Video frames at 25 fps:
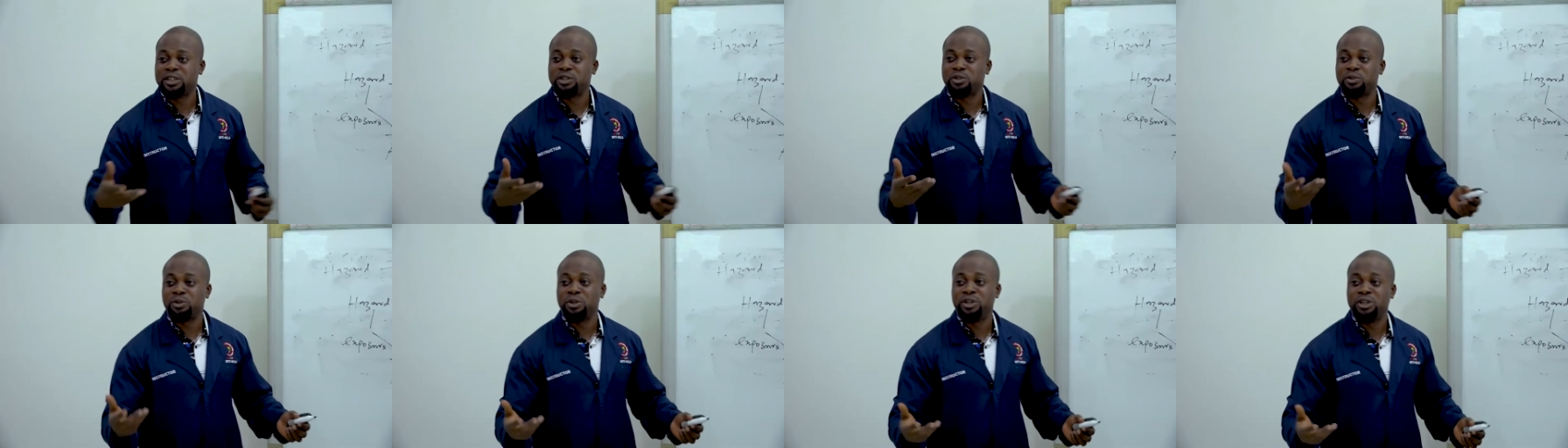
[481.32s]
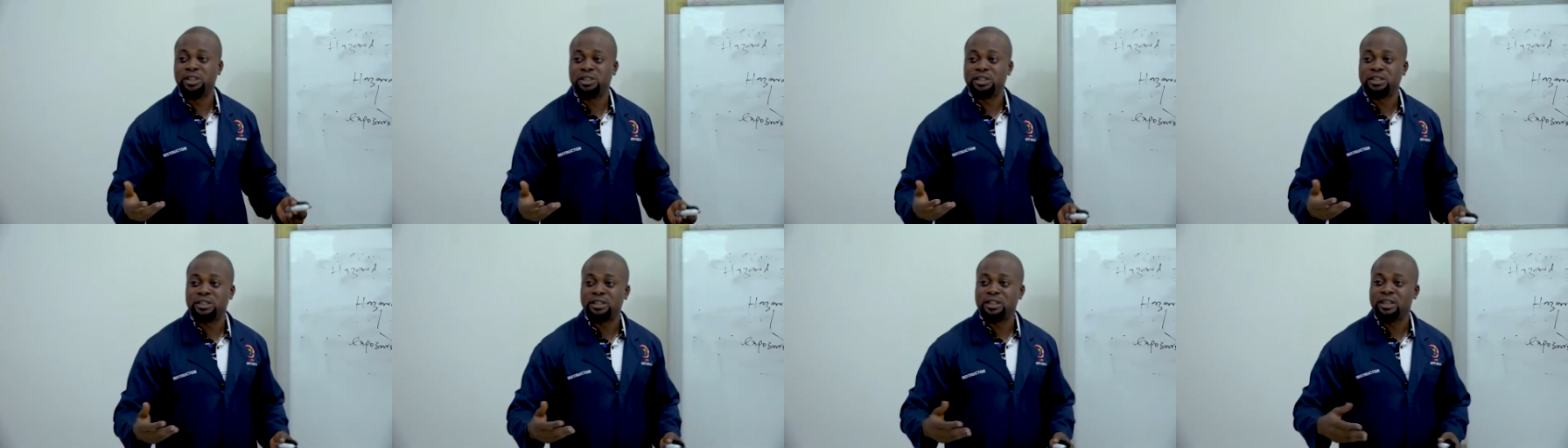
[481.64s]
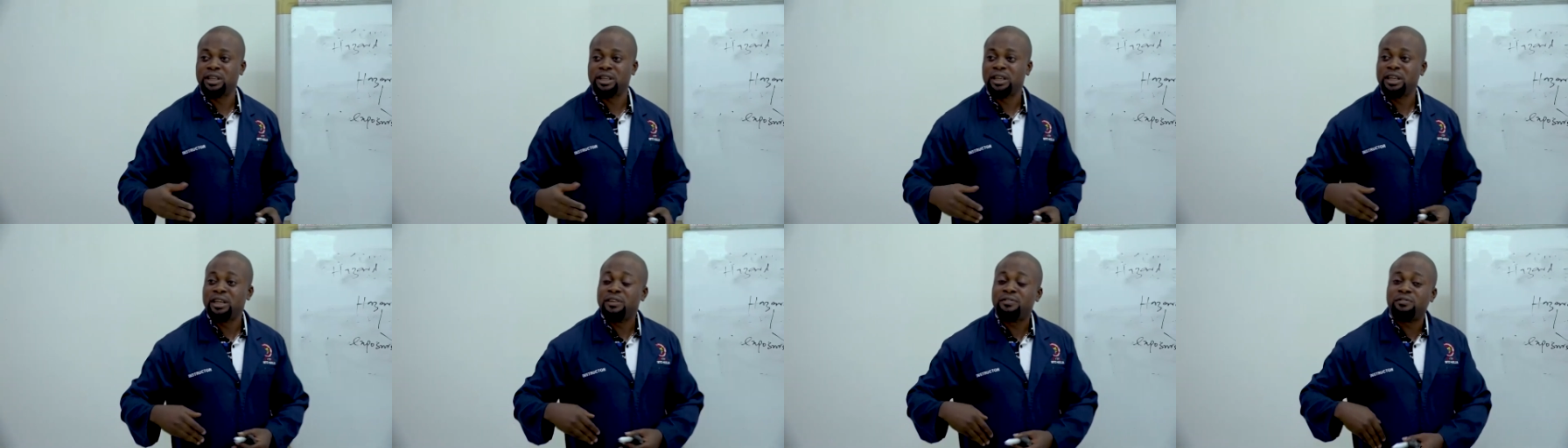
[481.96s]
to it,
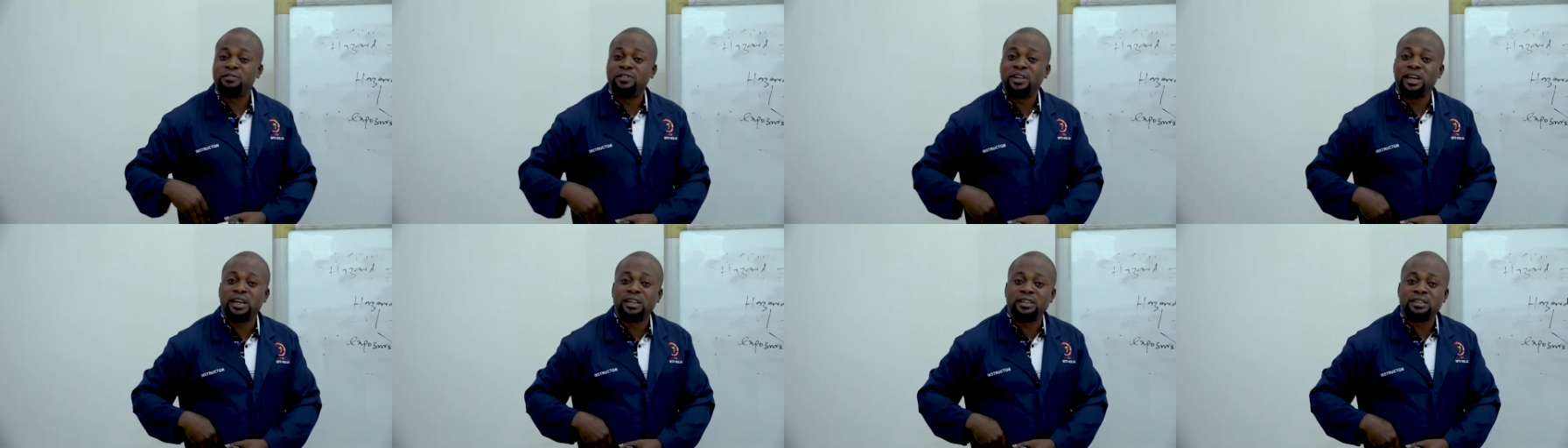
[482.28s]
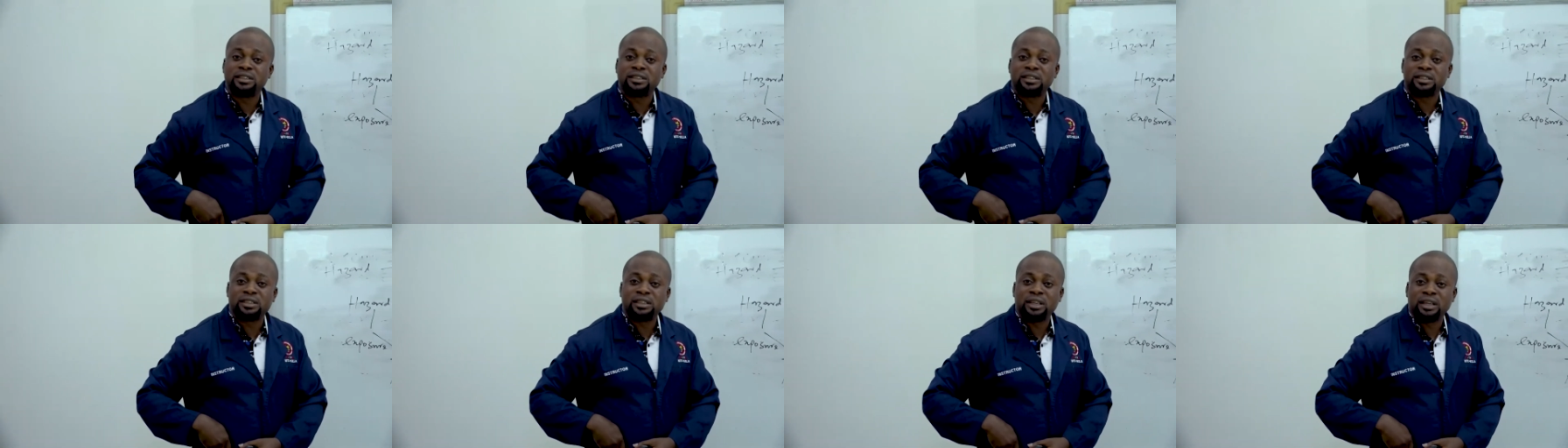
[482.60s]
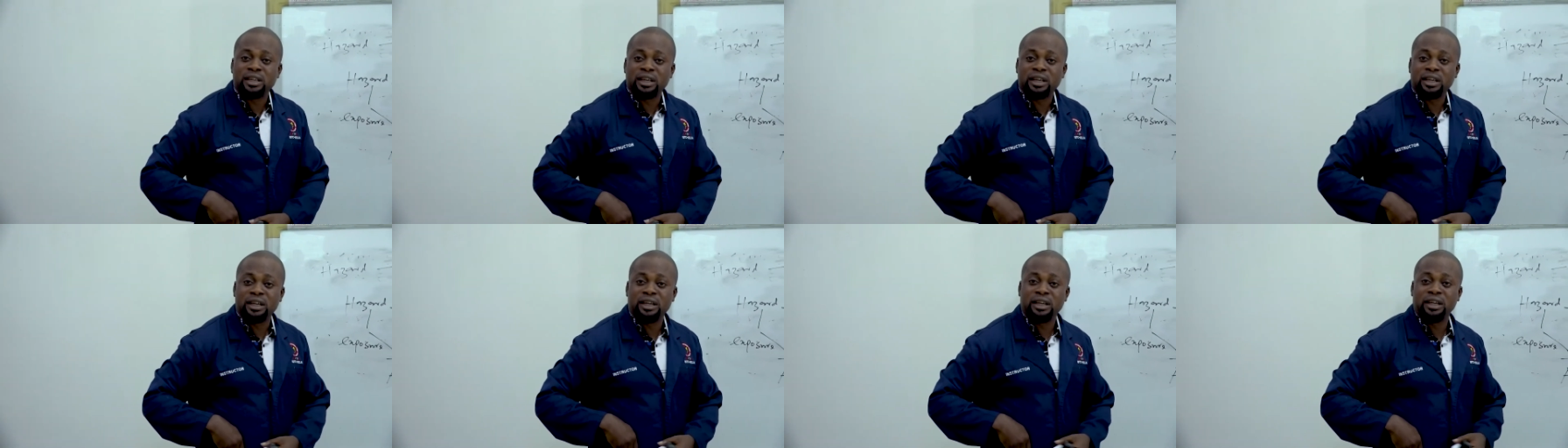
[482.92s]
if there is
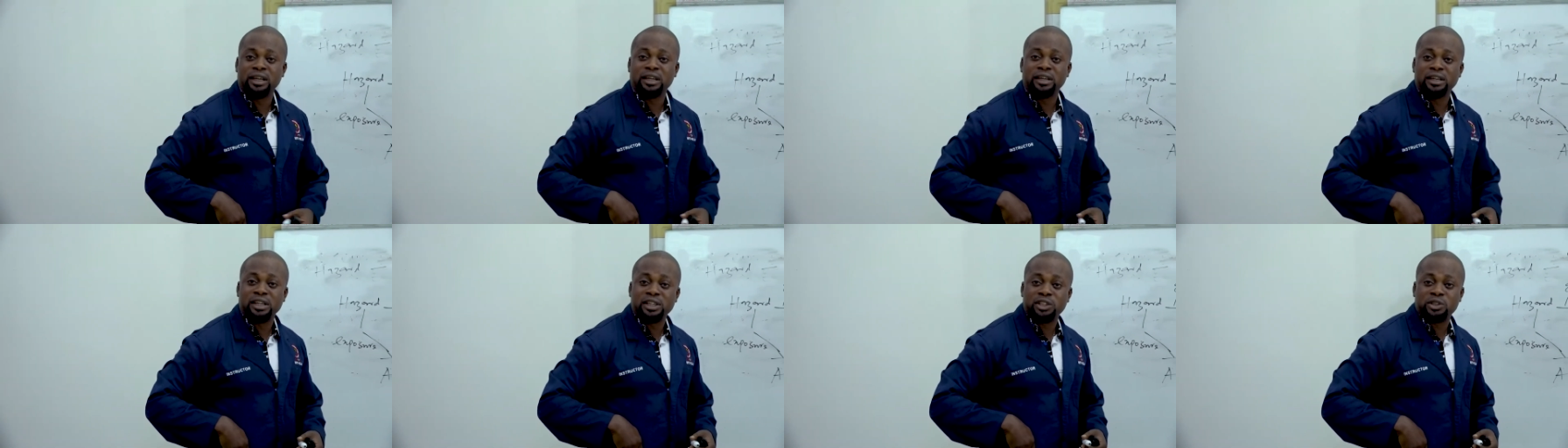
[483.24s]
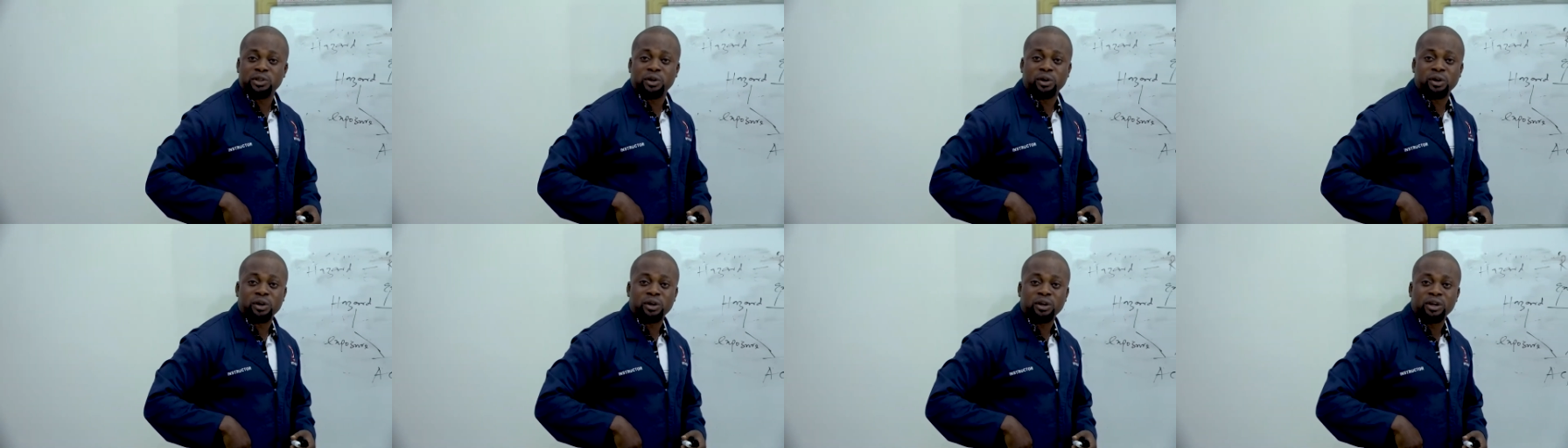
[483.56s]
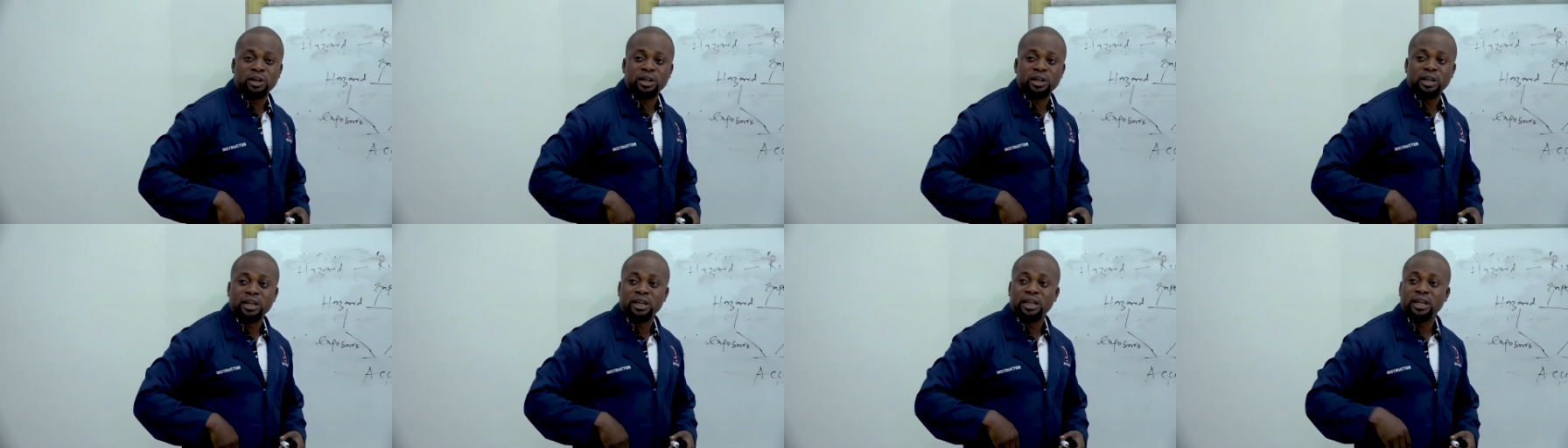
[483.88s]
a razor,
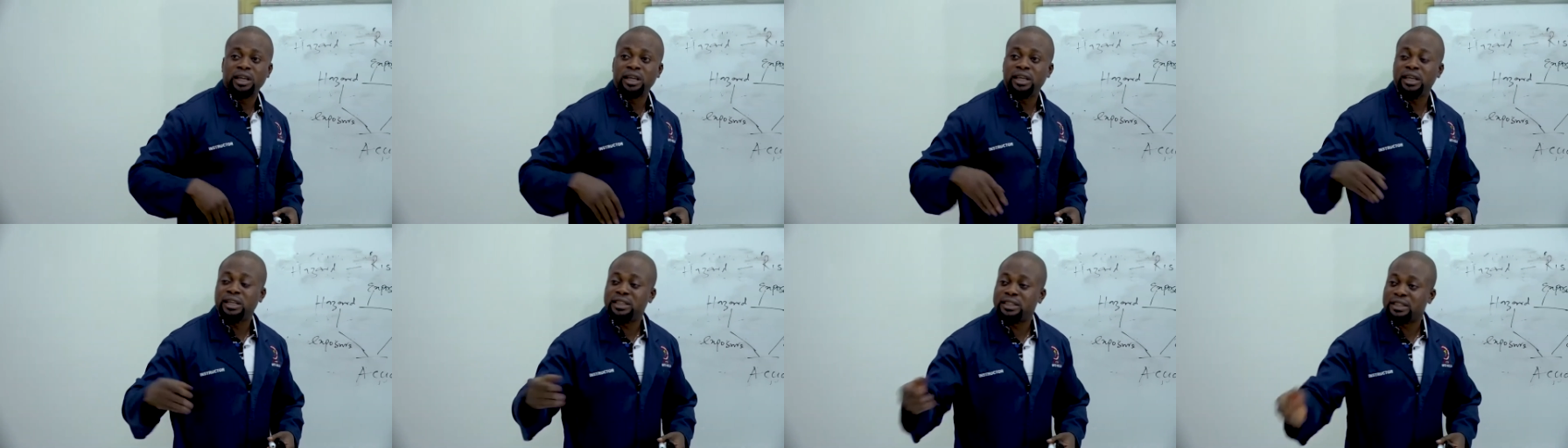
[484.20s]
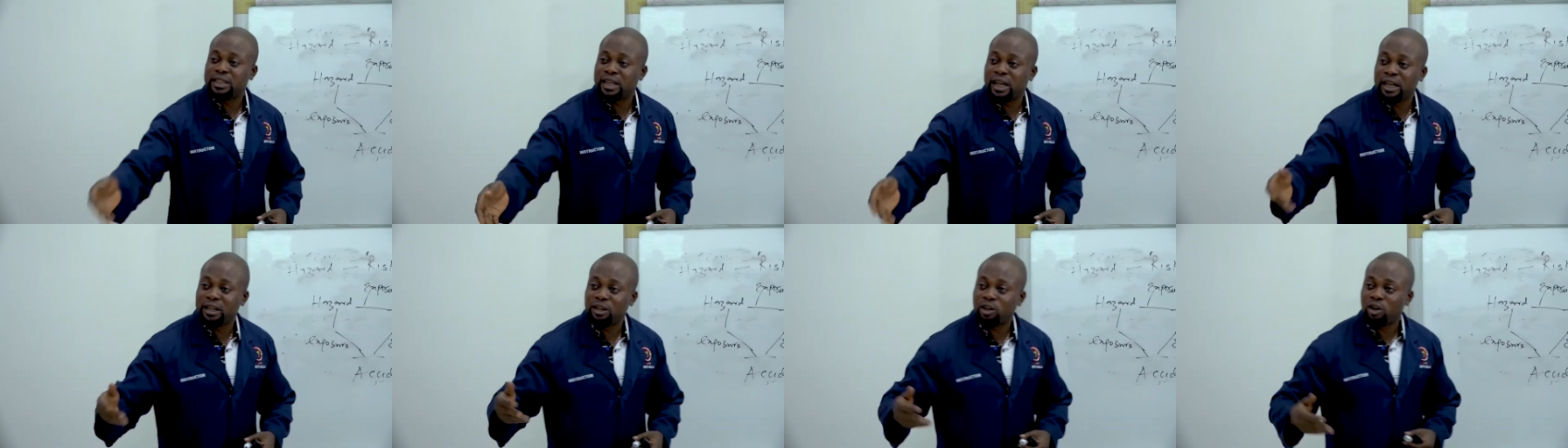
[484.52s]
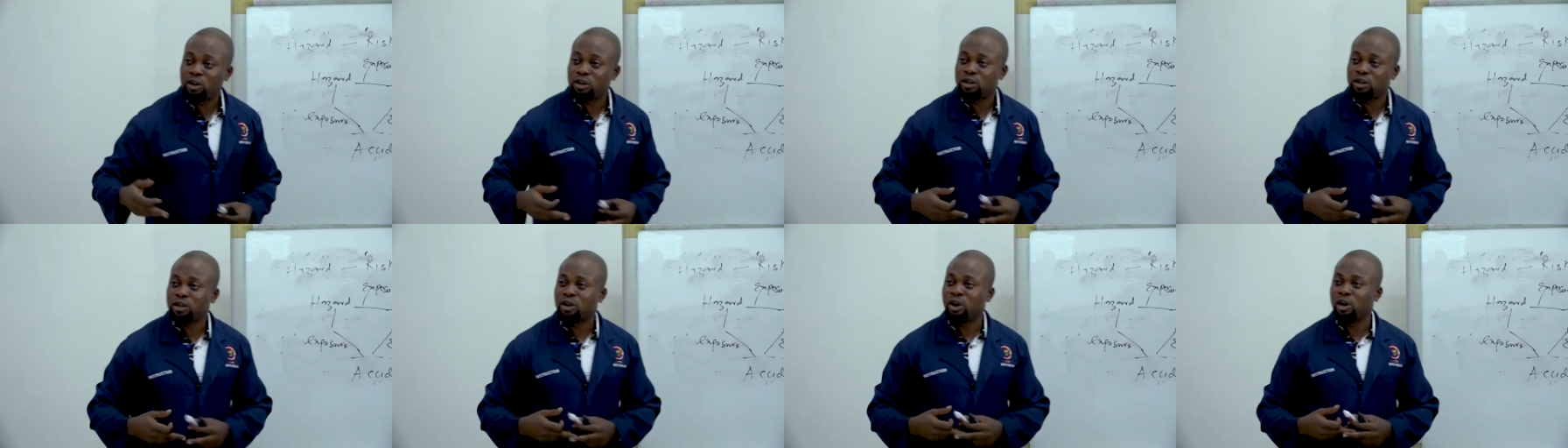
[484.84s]
it can
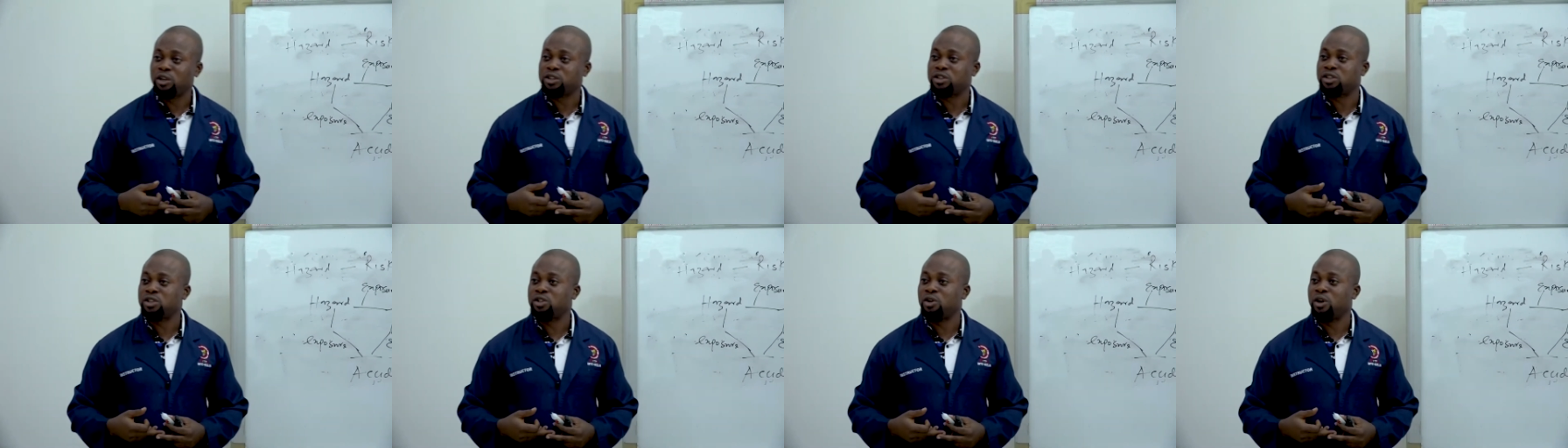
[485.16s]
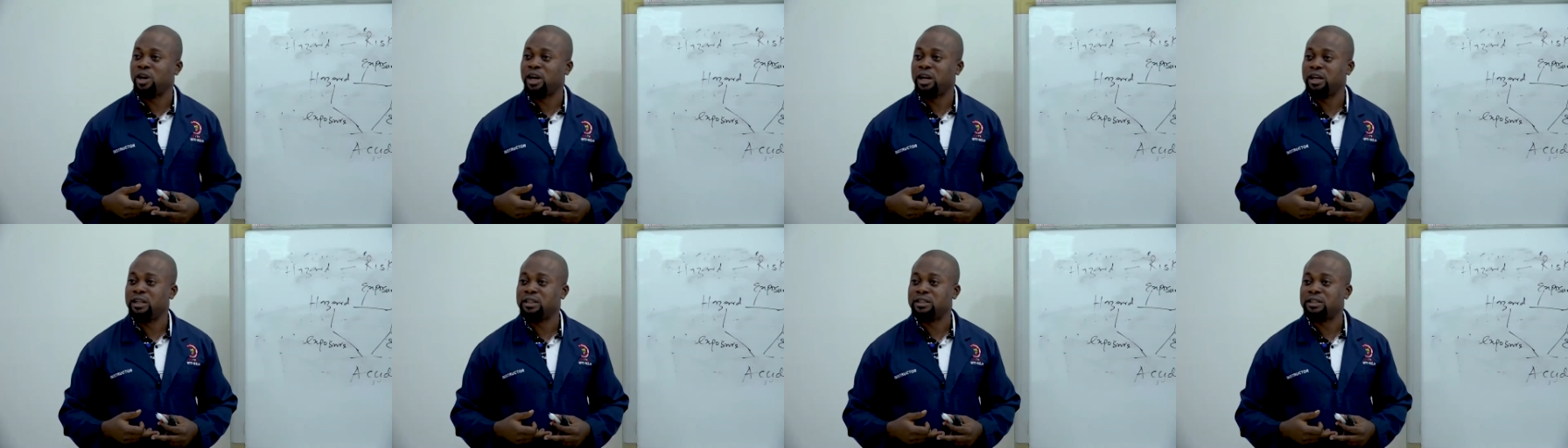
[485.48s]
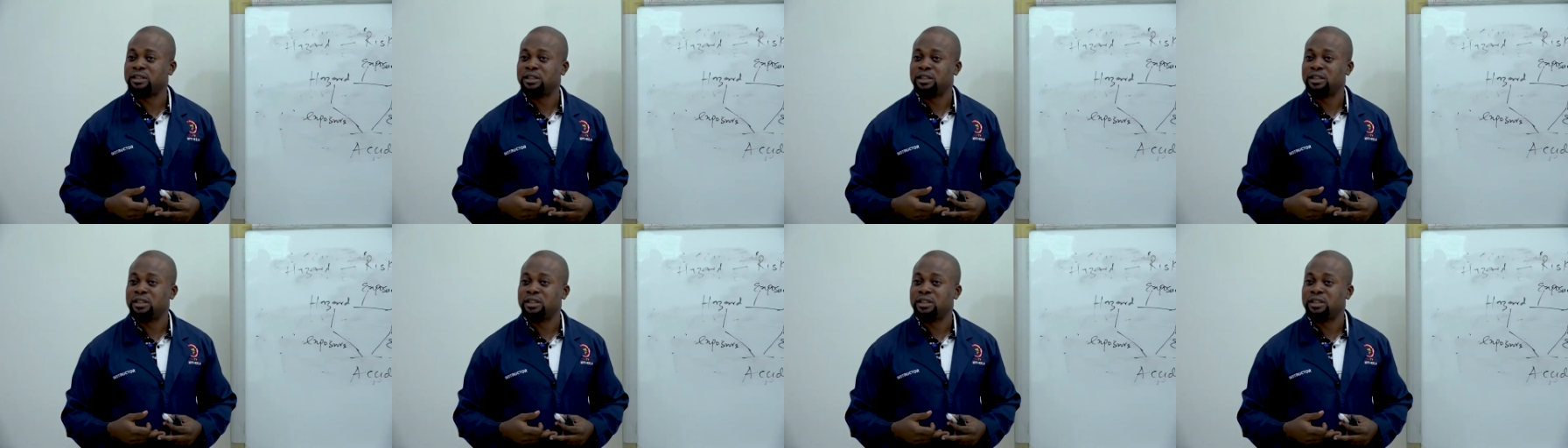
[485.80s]
cut your hand.